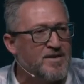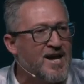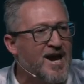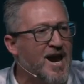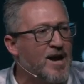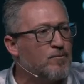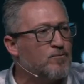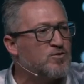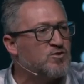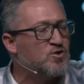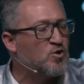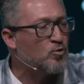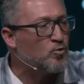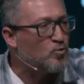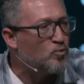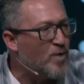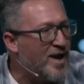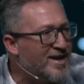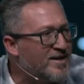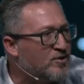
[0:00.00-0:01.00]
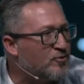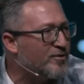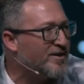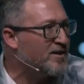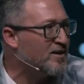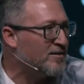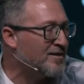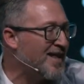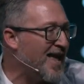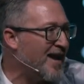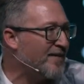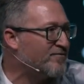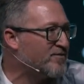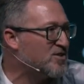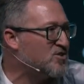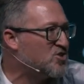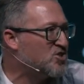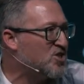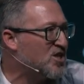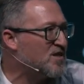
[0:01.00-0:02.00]
and surrendering your life
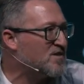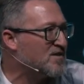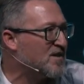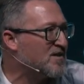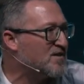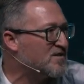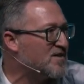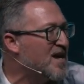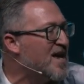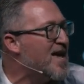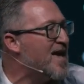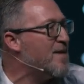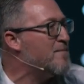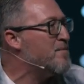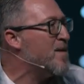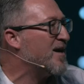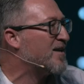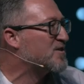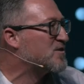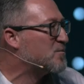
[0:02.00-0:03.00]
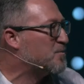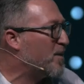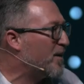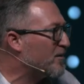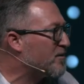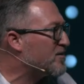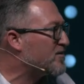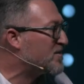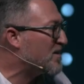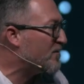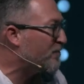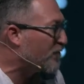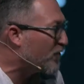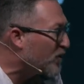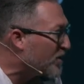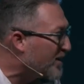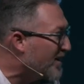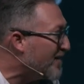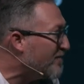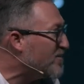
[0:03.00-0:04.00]
to Jesus and experiencing
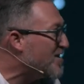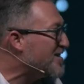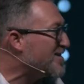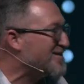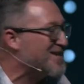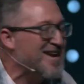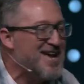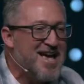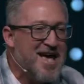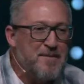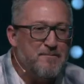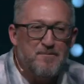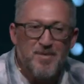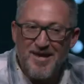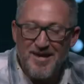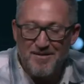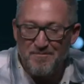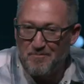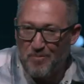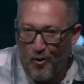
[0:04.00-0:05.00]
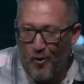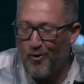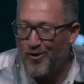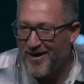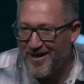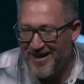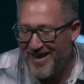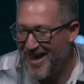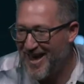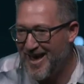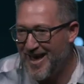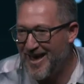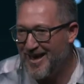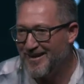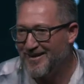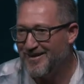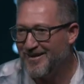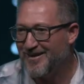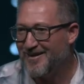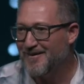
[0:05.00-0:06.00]
forgiveness and being born
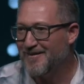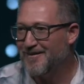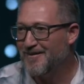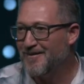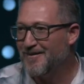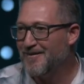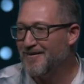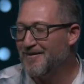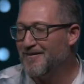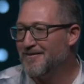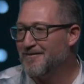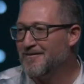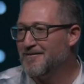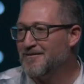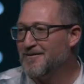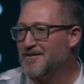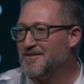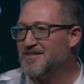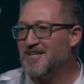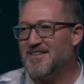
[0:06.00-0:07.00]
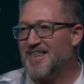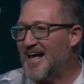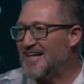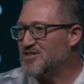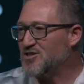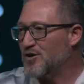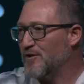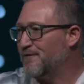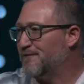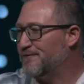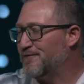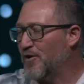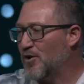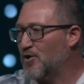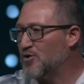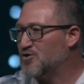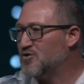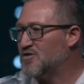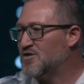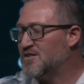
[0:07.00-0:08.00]
again? See, that's your
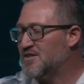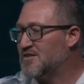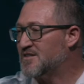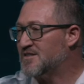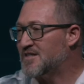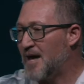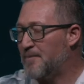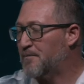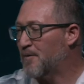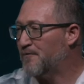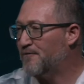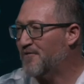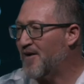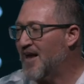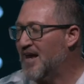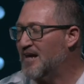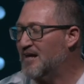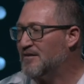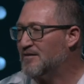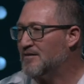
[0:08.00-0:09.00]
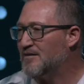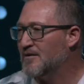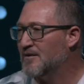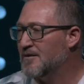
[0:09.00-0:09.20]
first step of faith.